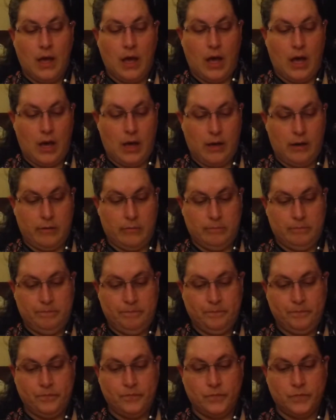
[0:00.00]
Um,
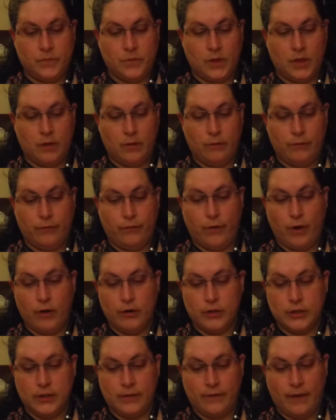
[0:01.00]

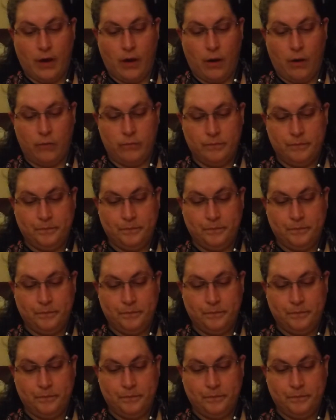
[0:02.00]
first of all,